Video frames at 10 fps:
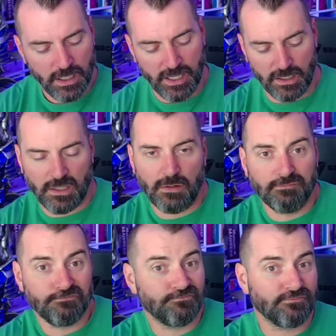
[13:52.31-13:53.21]
And,
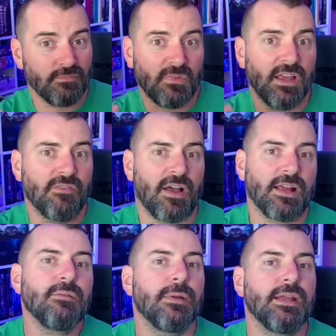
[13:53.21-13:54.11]
if I
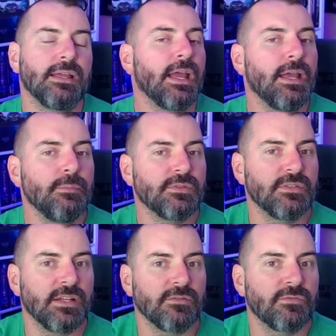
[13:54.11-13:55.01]
can make games
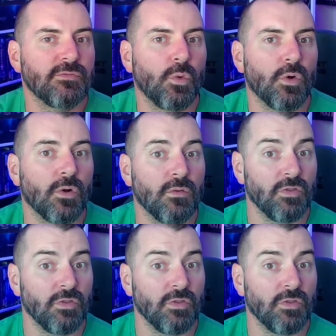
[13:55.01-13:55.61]
that for